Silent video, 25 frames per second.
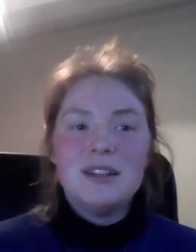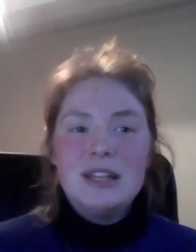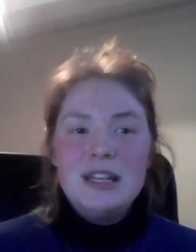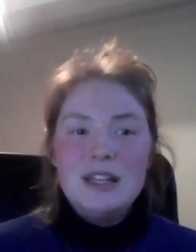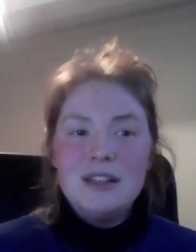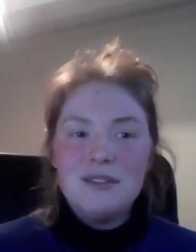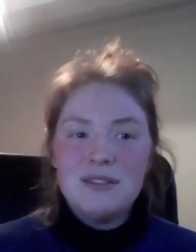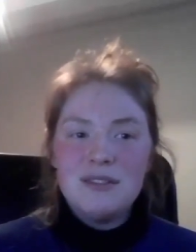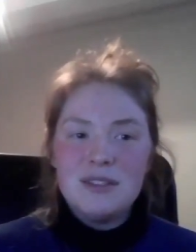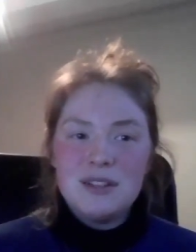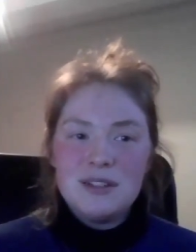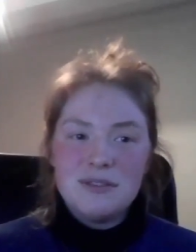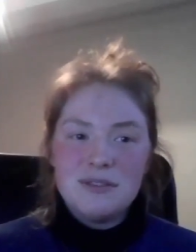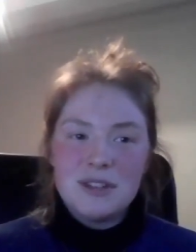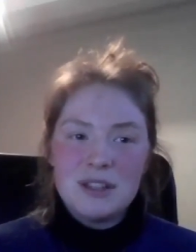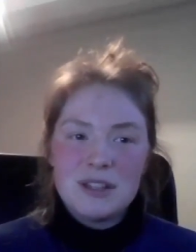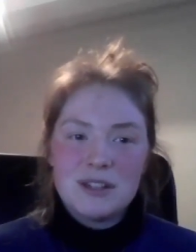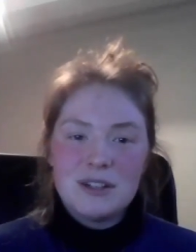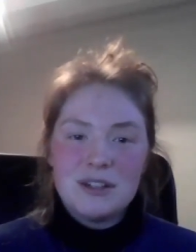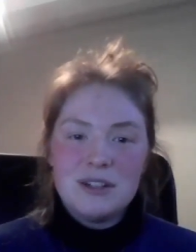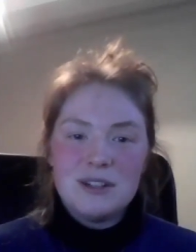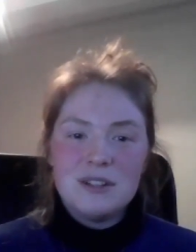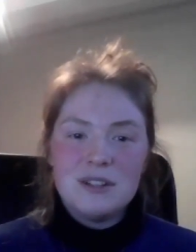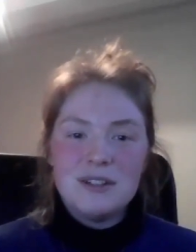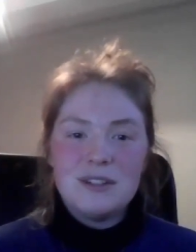even if they
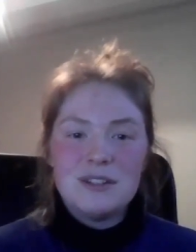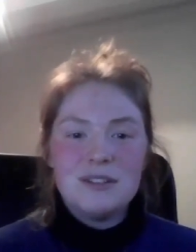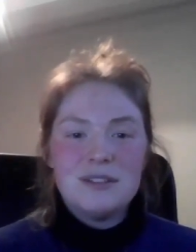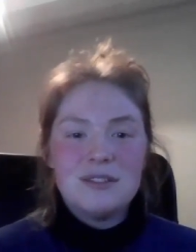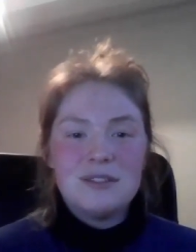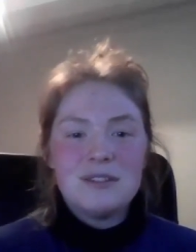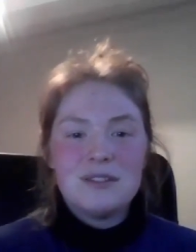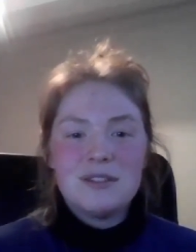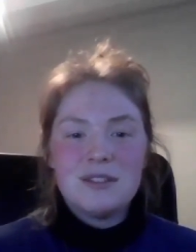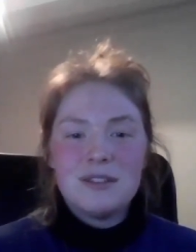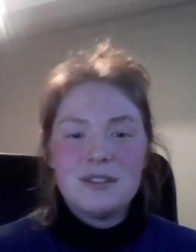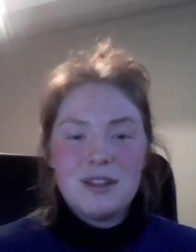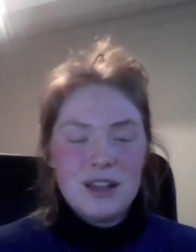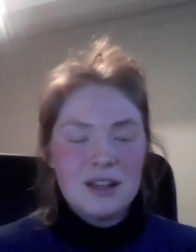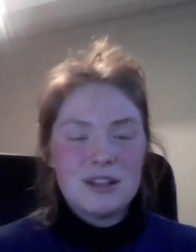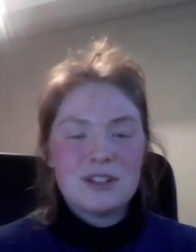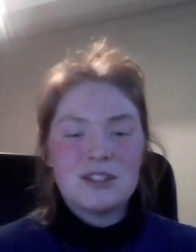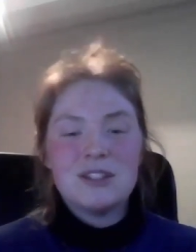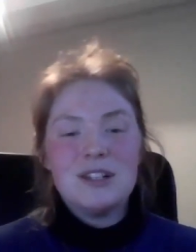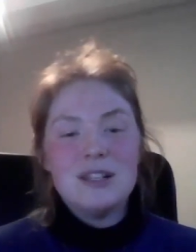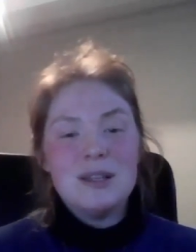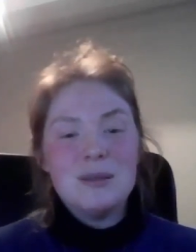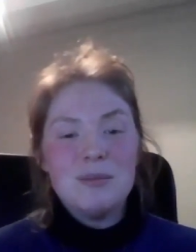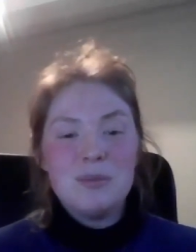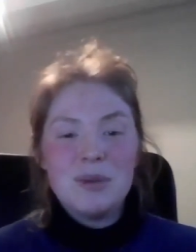can't
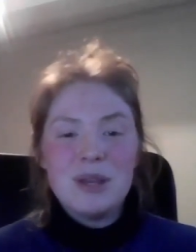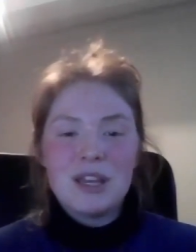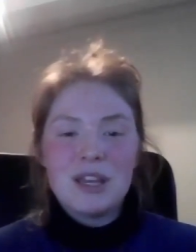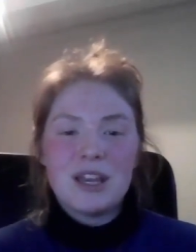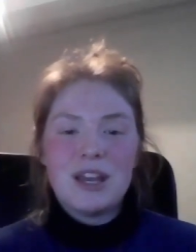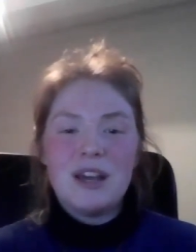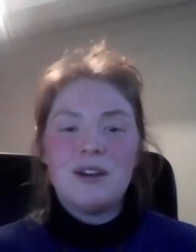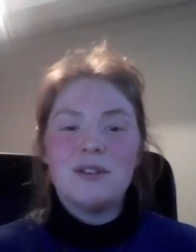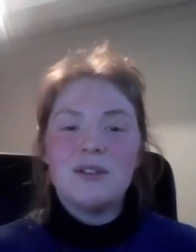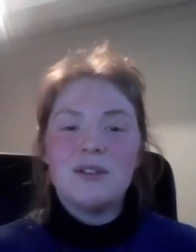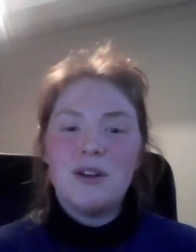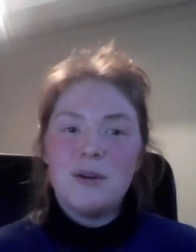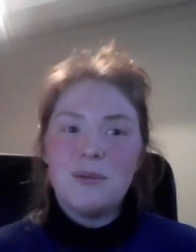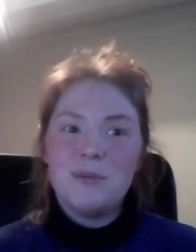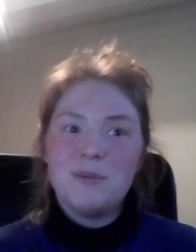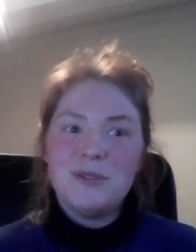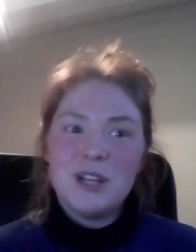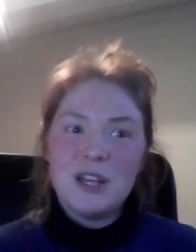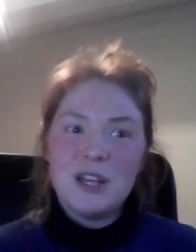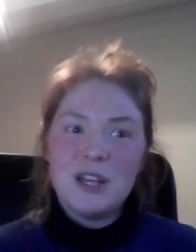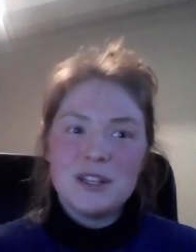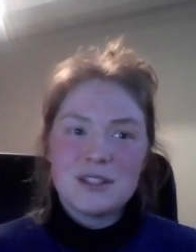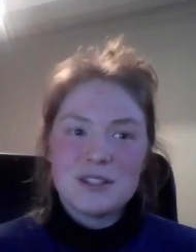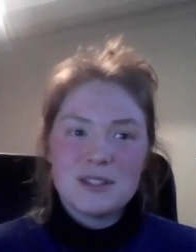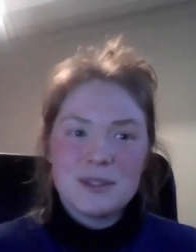actually pick out
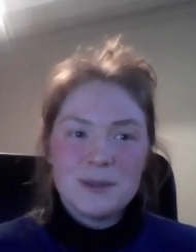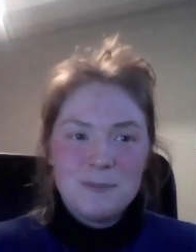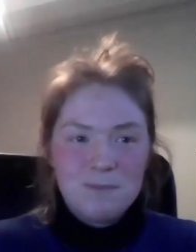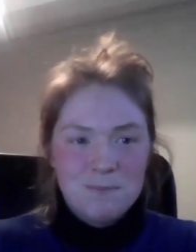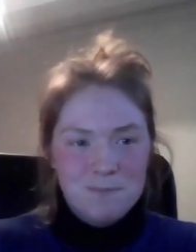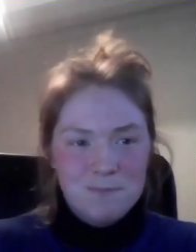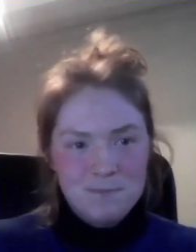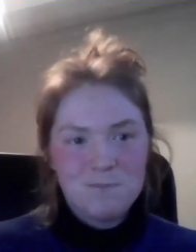objects.